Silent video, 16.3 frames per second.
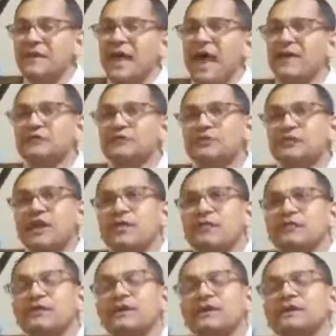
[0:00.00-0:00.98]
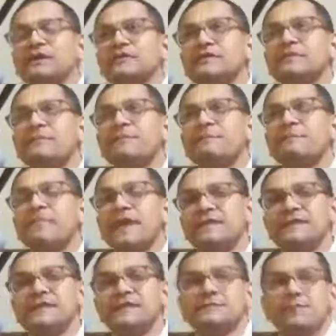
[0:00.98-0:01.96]
And so the other thing is, in
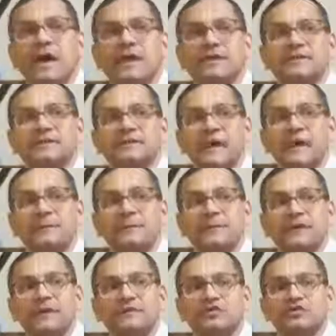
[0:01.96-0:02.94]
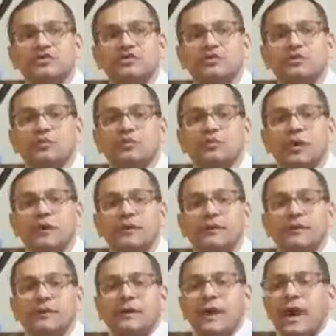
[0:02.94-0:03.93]
this past time, in addition to
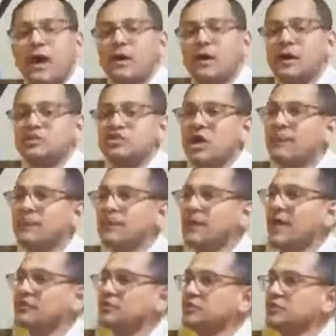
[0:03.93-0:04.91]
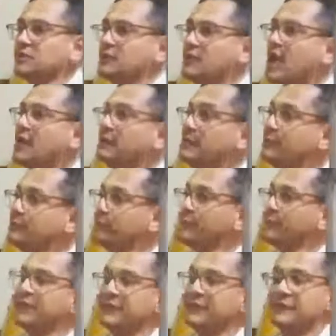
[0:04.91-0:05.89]
how Ajamil actually got
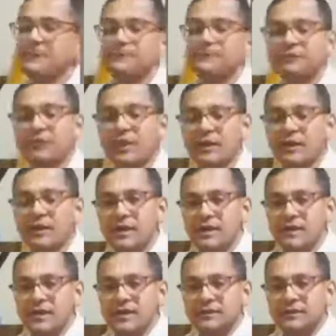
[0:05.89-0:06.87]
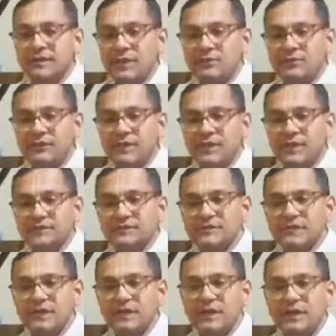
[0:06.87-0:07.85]
liberated, the other thing is,
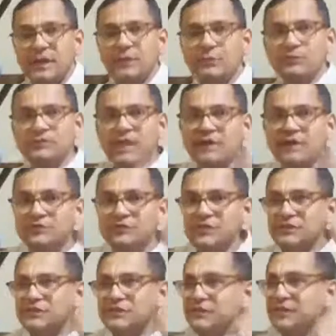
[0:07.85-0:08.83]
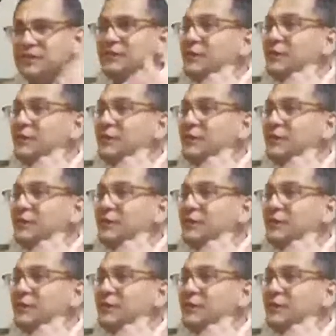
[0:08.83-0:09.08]
he was actually sitting